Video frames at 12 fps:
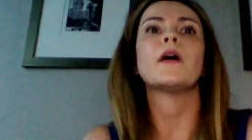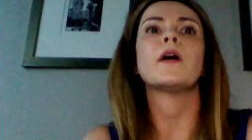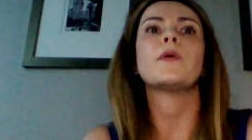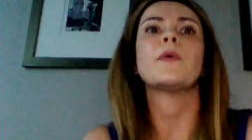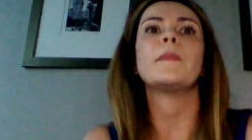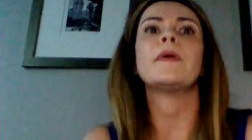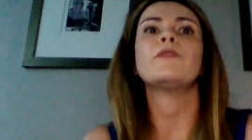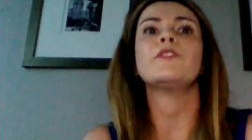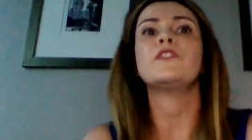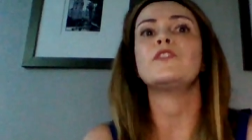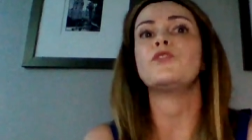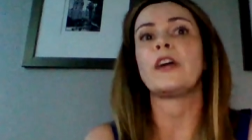uh, we built
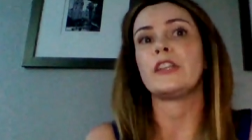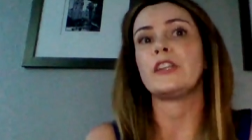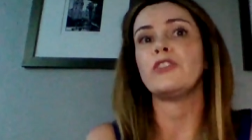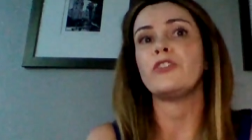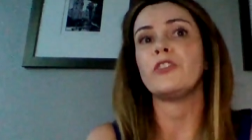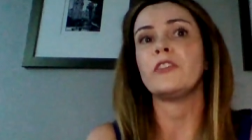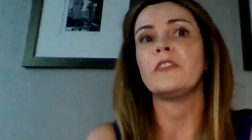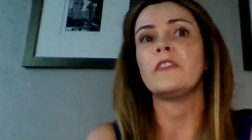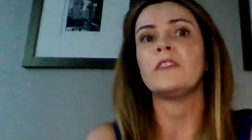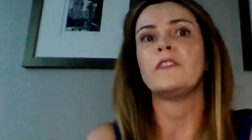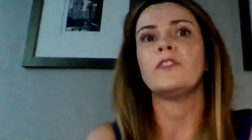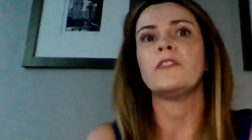
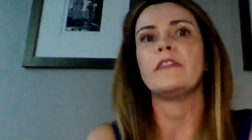strategies to